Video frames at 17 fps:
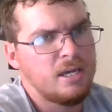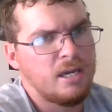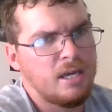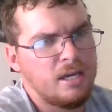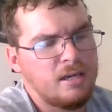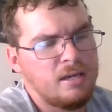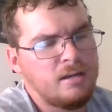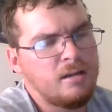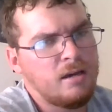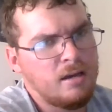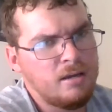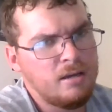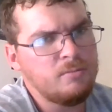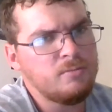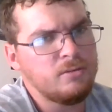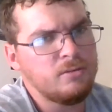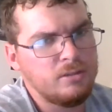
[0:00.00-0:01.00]
and
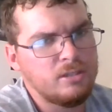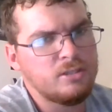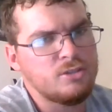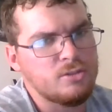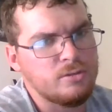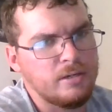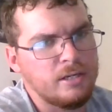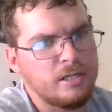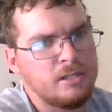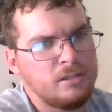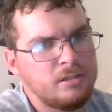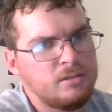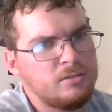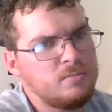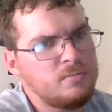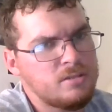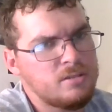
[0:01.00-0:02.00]
I really enjoyed it.
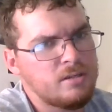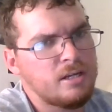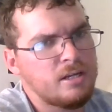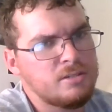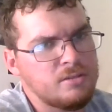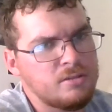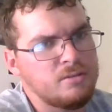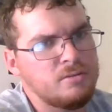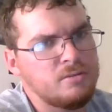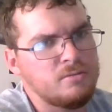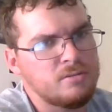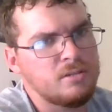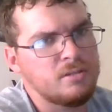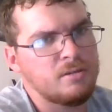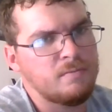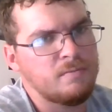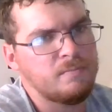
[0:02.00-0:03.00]
It was a nice
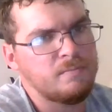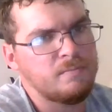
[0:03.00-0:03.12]
acoustic